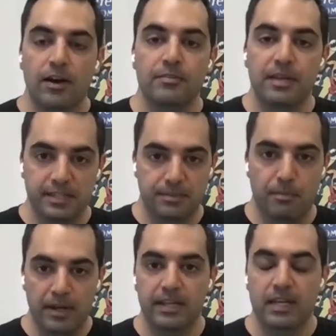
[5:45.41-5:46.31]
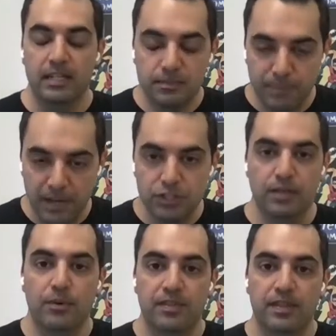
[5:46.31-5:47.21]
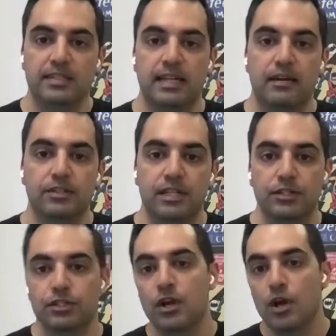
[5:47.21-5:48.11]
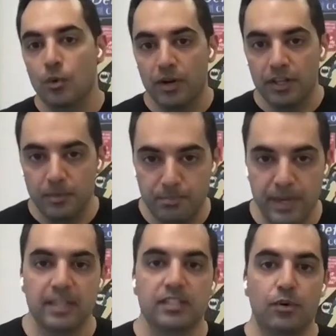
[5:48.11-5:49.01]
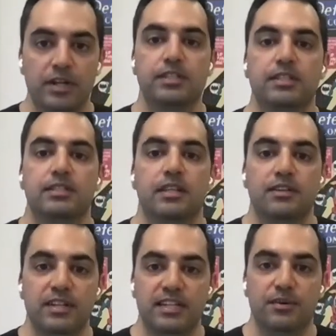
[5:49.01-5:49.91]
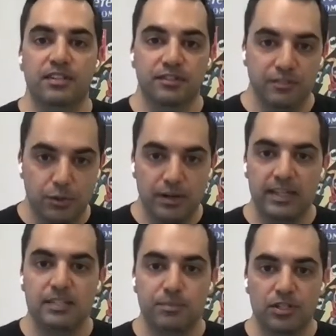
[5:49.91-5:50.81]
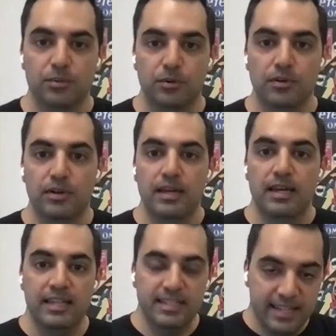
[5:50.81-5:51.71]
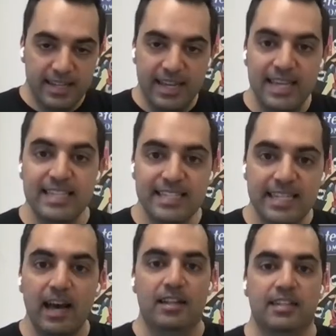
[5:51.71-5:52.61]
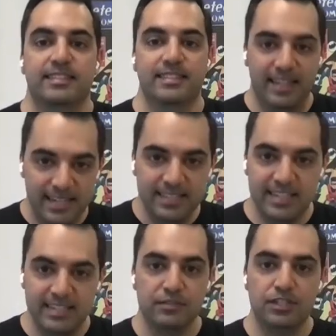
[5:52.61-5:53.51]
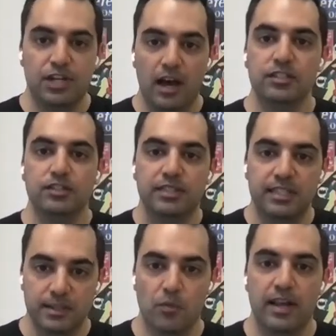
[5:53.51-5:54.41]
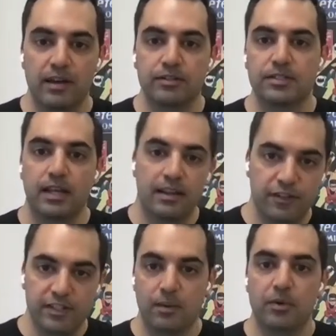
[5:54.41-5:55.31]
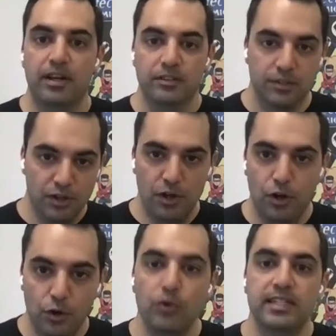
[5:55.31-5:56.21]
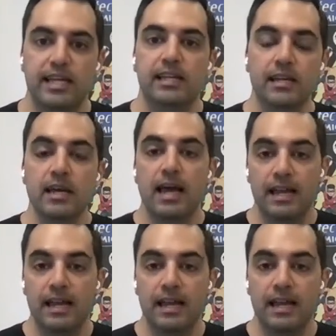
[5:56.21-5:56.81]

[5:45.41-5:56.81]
Time is money, especially when there's an outage. One of the biggest questions that you need to answer as quickly as possible is it us? Is this outage us, or is it someone else? And if it's someone else, who is it?